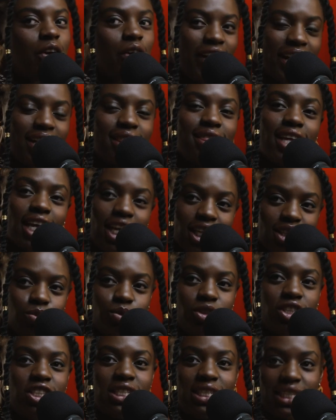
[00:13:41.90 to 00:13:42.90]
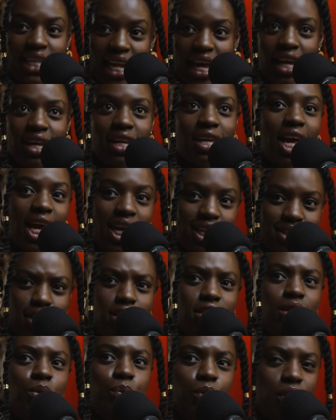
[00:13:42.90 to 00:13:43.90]
Great things, which is like, yes,
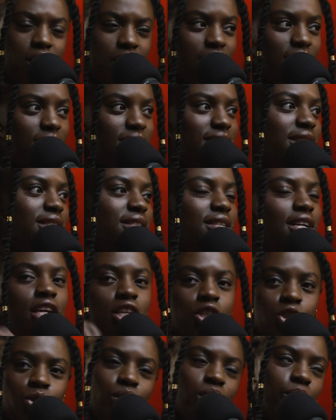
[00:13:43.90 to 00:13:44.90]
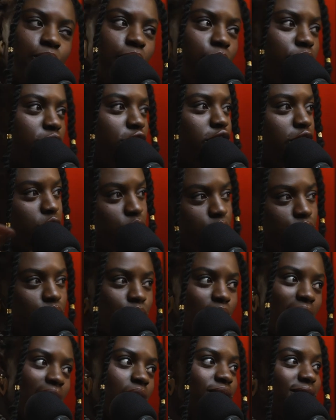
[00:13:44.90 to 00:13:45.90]
in the world and doing what we
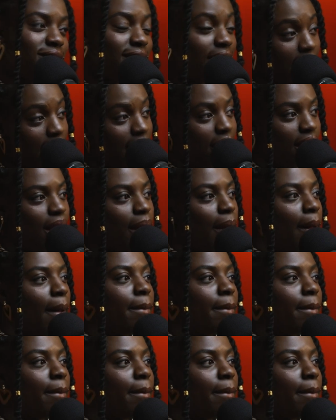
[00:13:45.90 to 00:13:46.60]
do out there,